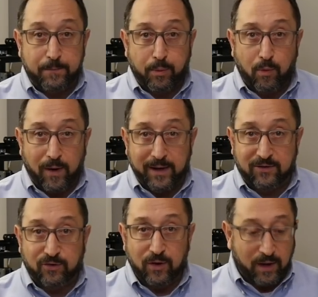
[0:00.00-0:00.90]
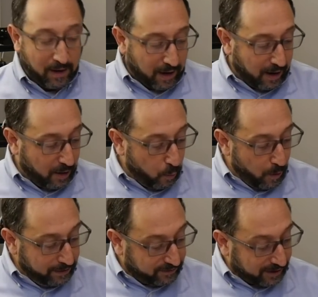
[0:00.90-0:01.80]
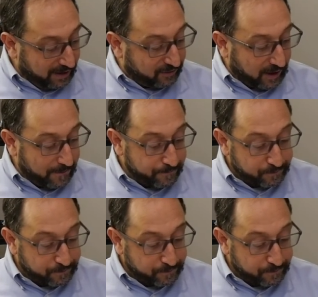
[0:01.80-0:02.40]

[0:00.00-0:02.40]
points uh, when slicing.